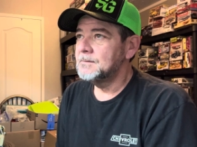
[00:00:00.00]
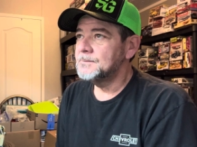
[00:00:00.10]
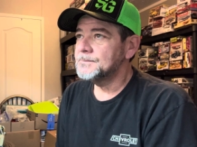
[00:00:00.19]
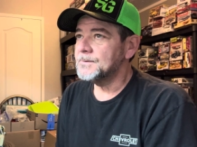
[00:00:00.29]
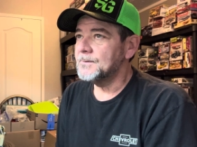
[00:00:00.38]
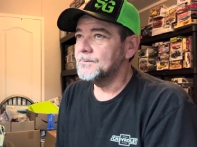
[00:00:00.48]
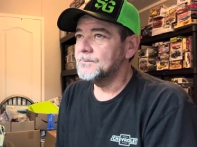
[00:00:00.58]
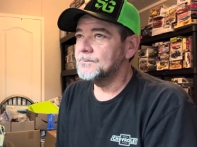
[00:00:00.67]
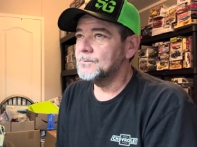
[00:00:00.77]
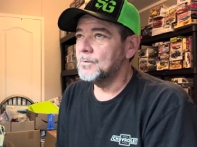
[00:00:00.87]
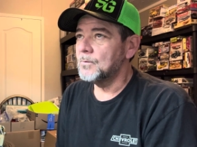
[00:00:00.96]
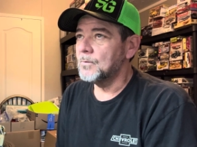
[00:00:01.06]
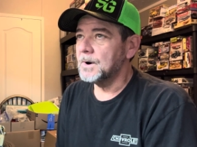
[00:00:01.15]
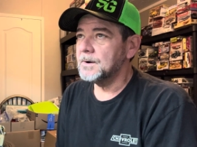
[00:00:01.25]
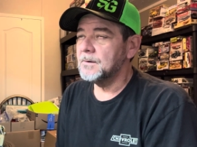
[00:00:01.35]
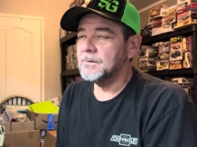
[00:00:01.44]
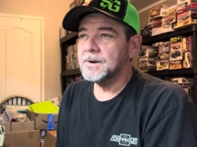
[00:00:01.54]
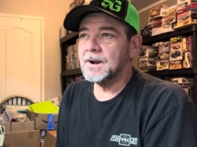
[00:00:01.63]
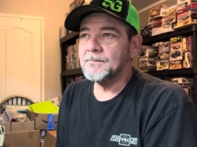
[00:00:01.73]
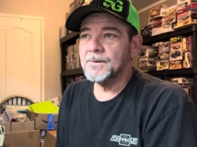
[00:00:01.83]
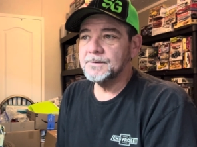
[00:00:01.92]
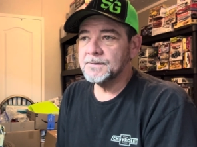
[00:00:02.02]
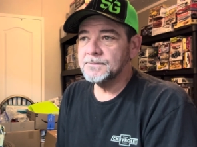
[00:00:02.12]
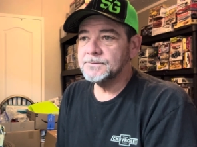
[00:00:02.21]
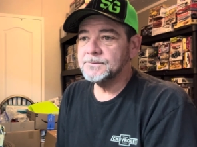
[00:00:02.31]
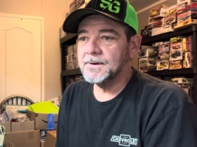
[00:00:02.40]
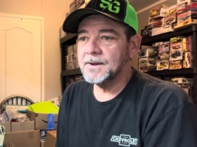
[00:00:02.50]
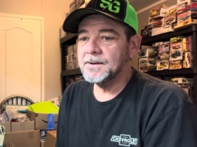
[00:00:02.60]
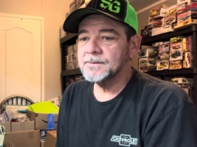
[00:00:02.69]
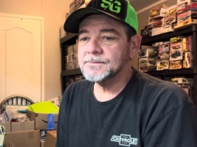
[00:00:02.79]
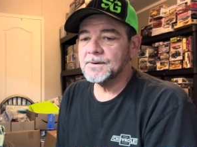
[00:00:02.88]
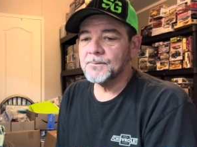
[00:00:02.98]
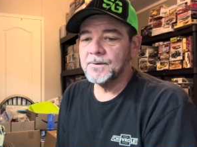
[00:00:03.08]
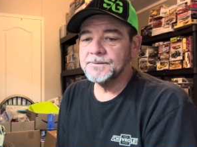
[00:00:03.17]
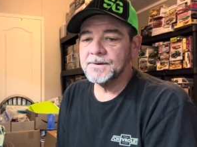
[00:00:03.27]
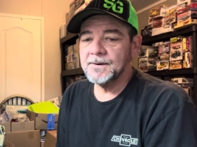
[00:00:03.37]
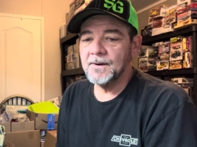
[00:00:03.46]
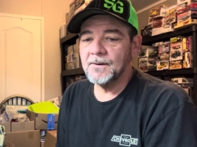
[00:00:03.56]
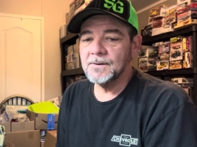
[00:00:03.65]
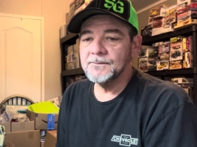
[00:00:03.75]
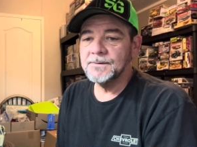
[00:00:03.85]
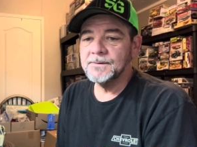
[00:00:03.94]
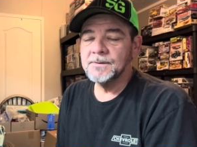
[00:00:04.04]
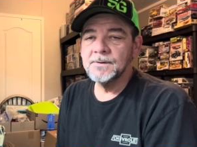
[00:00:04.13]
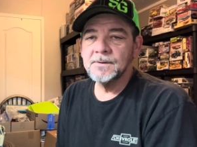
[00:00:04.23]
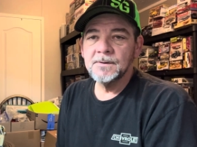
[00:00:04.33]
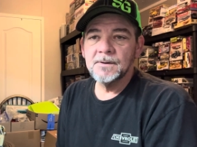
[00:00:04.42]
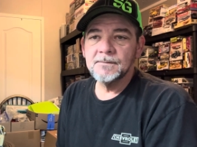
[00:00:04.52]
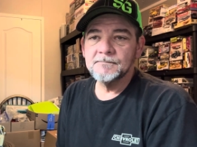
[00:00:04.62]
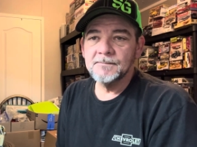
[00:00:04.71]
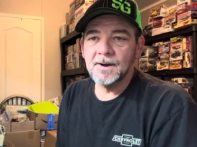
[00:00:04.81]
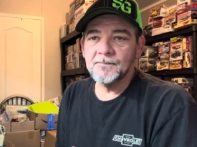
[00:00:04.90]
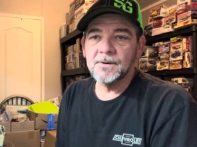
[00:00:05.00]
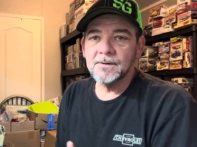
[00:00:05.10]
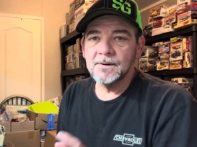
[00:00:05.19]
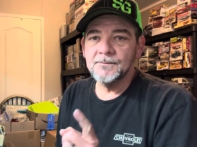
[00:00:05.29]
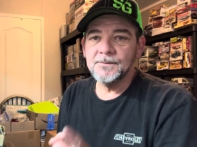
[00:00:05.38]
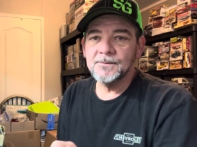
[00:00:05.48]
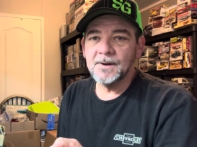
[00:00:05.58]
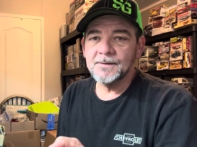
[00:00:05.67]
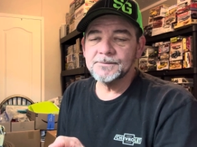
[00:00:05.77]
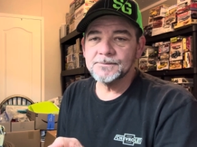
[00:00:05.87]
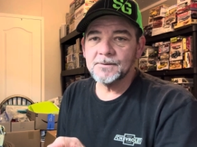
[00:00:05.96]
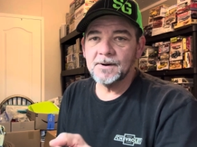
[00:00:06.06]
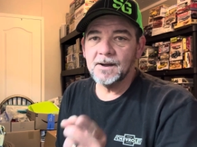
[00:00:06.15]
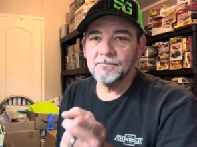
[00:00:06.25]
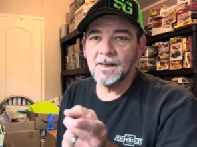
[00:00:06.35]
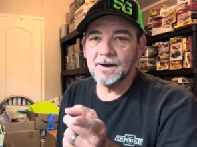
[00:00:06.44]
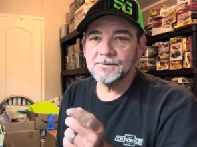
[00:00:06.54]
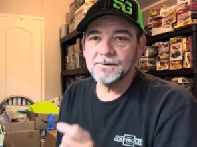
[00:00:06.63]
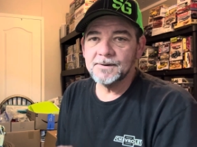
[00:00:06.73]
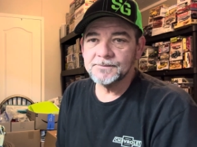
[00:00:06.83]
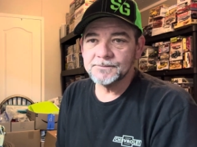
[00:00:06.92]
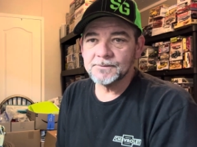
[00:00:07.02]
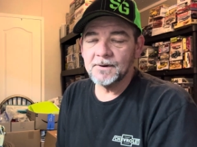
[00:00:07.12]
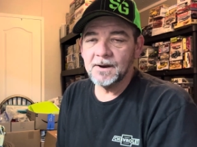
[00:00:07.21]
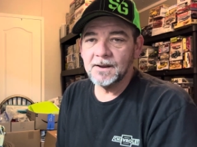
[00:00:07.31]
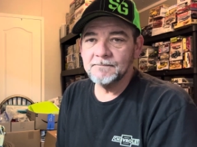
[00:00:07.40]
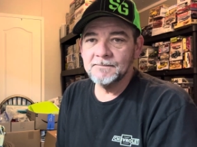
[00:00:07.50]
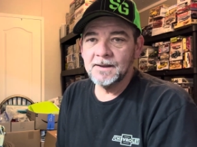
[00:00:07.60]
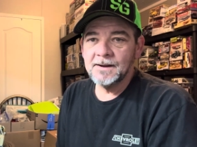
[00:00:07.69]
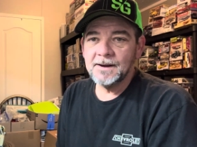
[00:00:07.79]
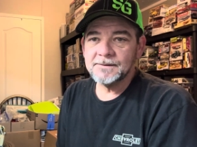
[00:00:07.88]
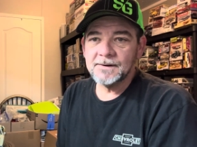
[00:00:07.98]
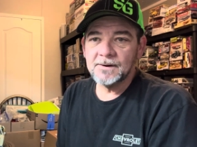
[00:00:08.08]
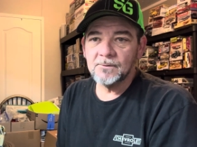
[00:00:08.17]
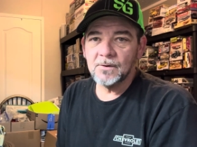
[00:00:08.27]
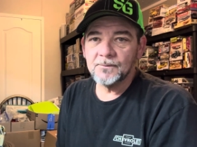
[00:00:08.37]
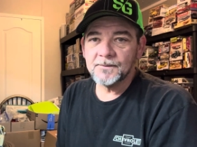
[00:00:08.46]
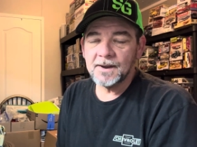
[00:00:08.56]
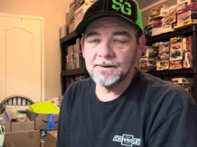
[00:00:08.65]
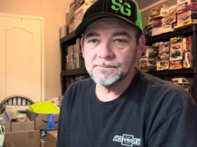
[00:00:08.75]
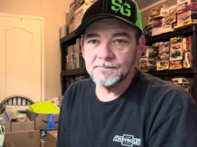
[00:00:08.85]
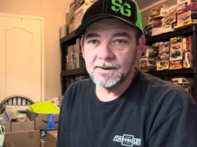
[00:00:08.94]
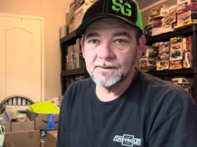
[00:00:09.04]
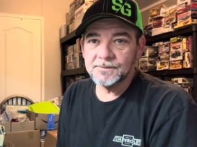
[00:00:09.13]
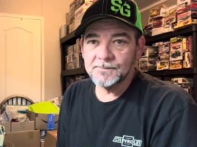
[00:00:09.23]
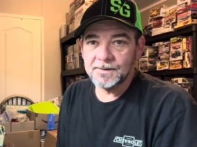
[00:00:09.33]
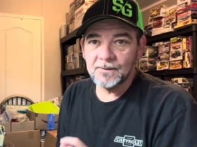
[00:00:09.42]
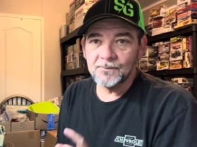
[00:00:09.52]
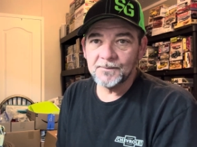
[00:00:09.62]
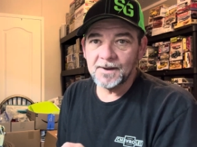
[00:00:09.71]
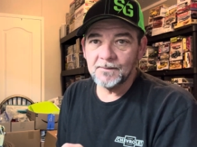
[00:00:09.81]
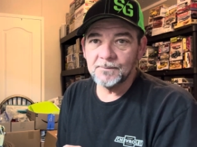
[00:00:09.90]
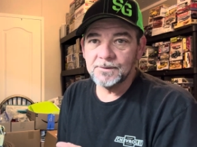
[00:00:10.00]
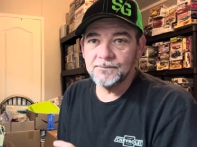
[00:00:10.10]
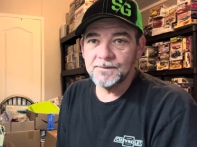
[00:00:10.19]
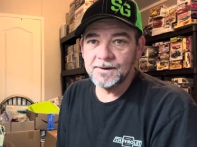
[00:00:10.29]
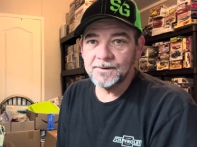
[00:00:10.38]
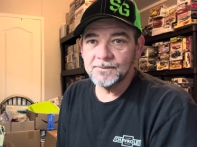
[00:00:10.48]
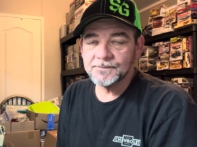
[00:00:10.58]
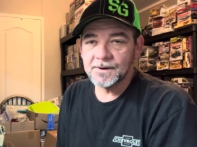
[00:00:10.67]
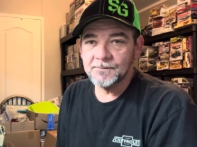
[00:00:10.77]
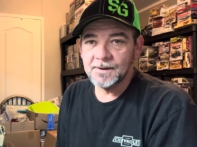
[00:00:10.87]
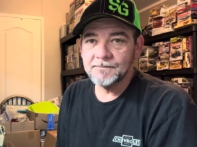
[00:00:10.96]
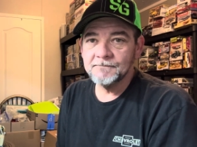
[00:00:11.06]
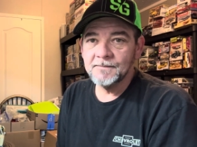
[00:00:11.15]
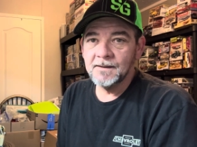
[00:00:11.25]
So we're working on it. I appreciate you guys. I appreciate all of you. Remember, if you're not subscribed, like, share, subscribe. Hit that old notification bell. You'll be notified when new videos come up.